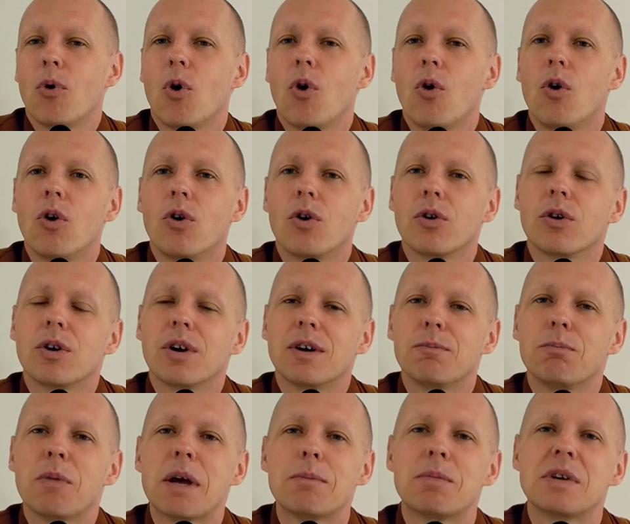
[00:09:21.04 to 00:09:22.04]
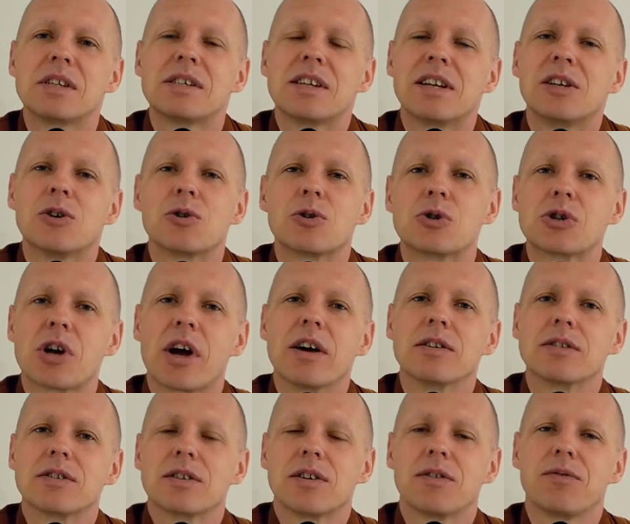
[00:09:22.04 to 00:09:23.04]
Or maybe it's in your
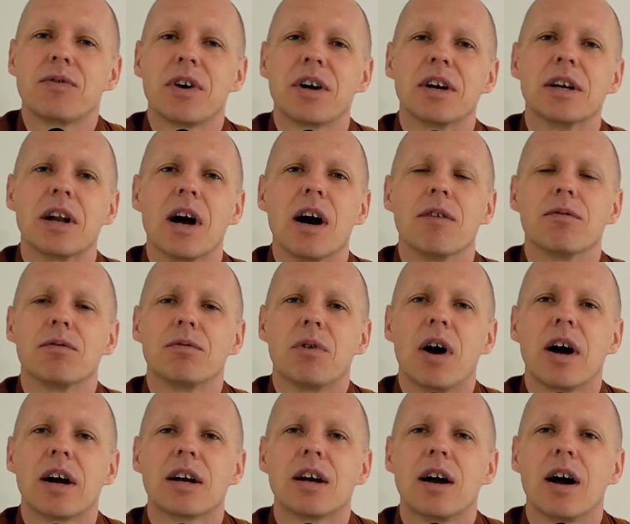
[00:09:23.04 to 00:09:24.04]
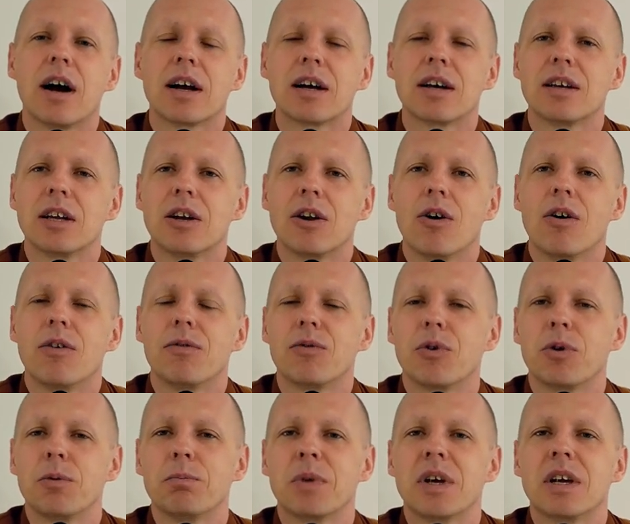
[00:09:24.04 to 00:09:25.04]
chest. Fair enough. I, I, you know,
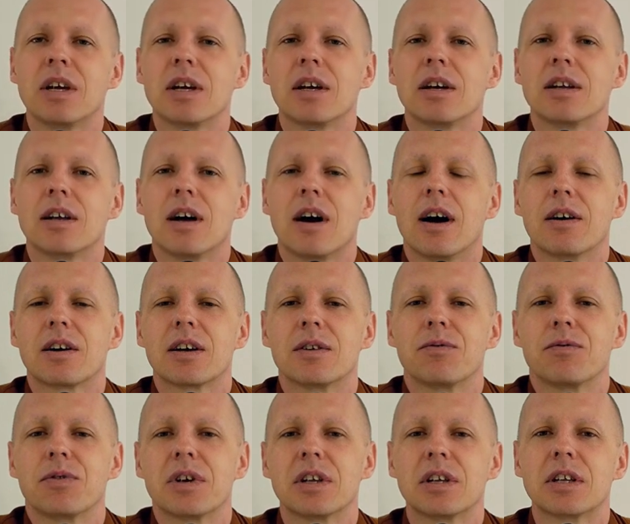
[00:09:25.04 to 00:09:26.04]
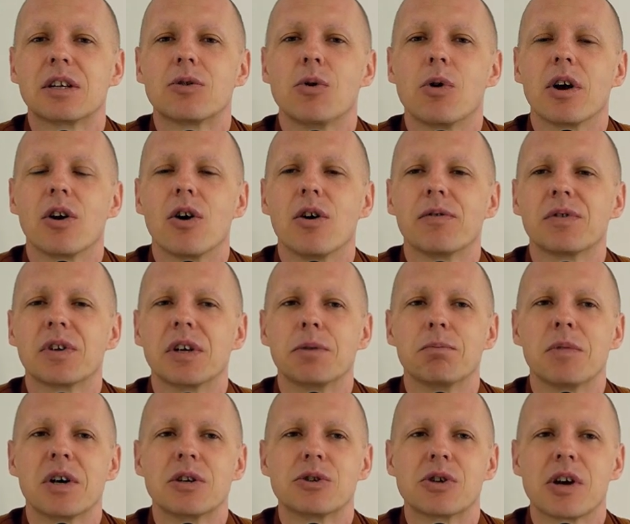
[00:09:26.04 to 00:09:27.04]
for me, I can feel it quite often in
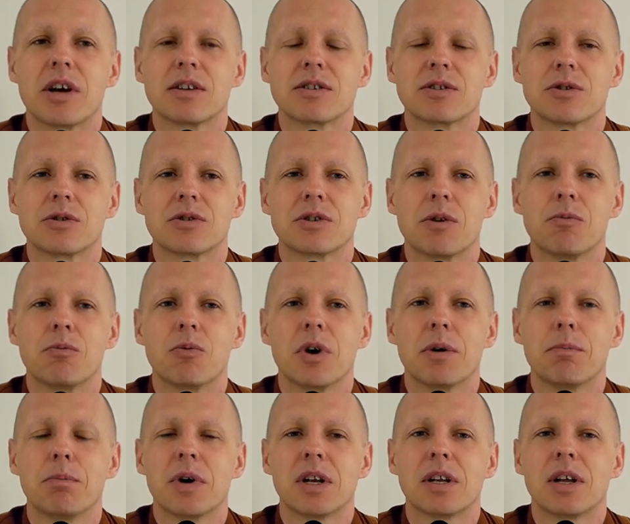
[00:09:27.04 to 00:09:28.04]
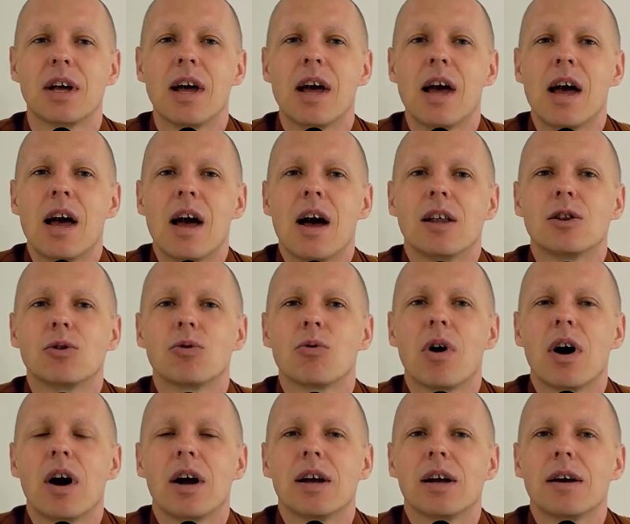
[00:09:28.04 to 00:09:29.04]
my chest or somewhere. But do
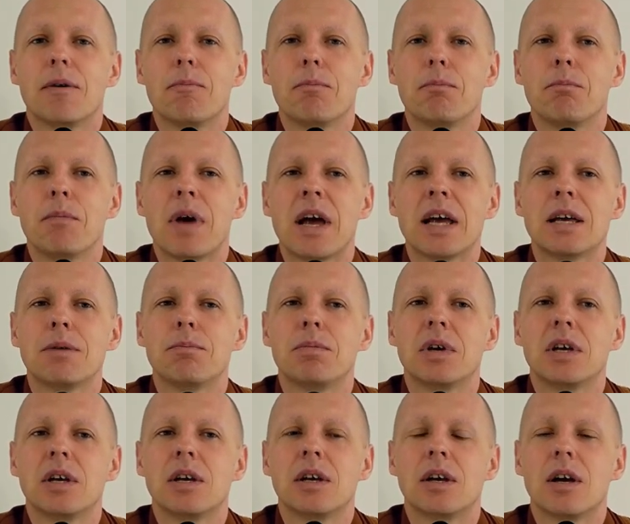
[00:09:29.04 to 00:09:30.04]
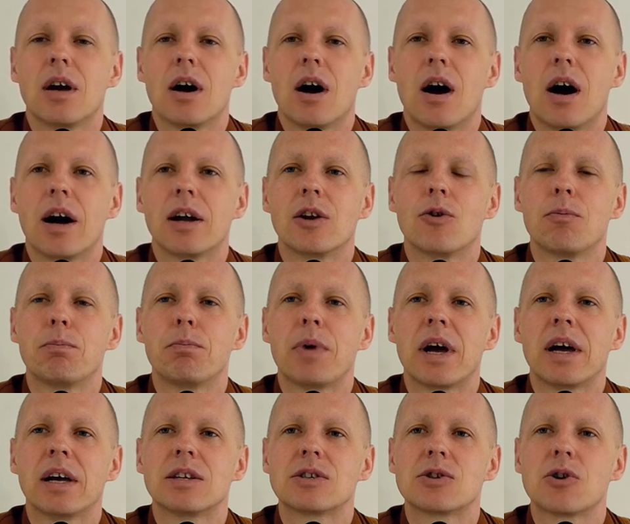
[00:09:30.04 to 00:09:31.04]
I? Maybe I don't
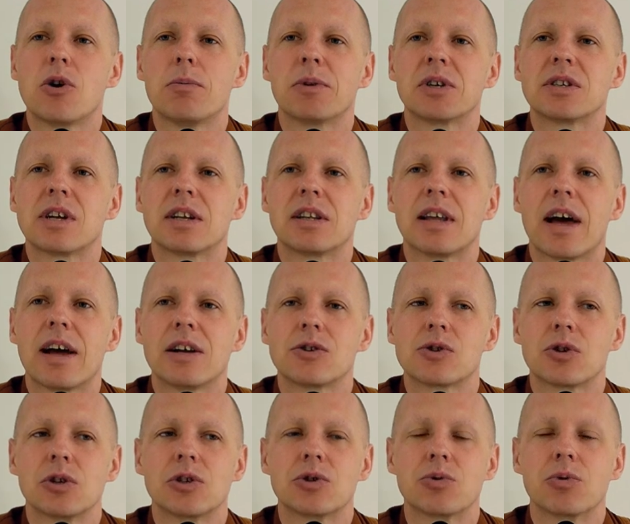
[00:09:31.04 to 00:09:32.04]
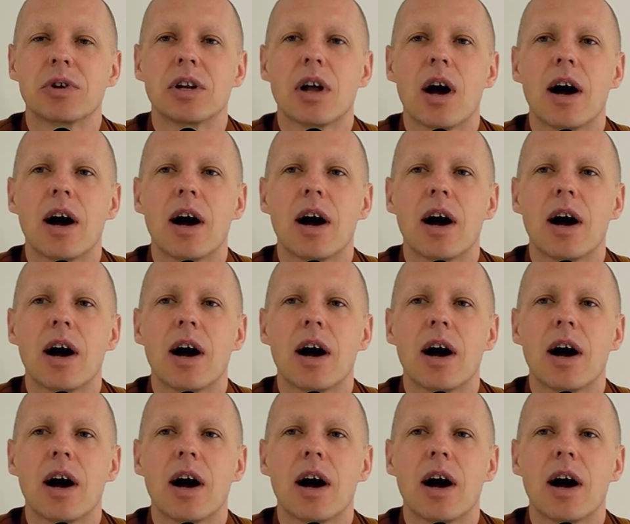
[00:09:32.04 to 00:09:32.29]
pay so much attention to it.